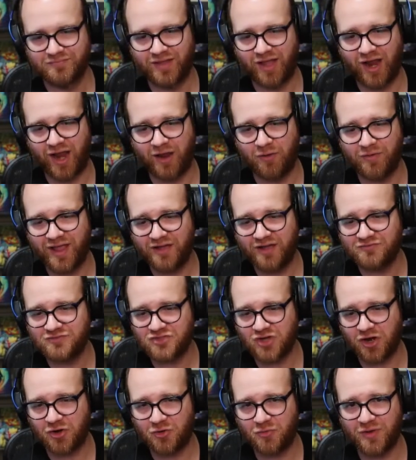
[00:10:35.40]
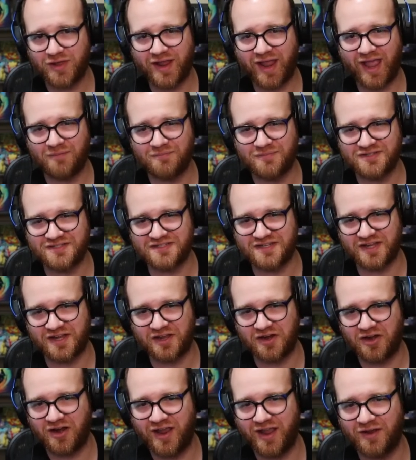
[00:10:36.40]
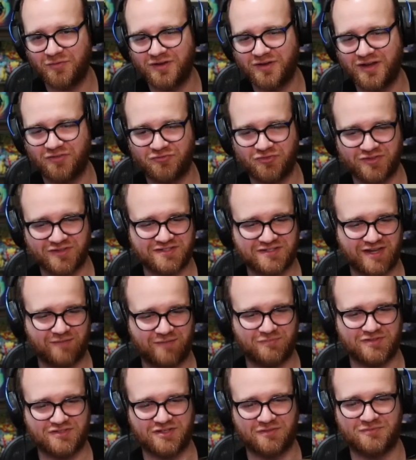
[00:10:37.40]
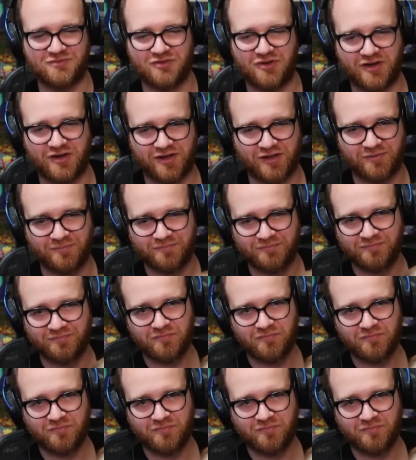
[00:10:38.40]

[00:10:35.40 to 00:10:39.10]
Hey, we have Darkwing and Mystique in our hand. We definitely snap the Subterranean.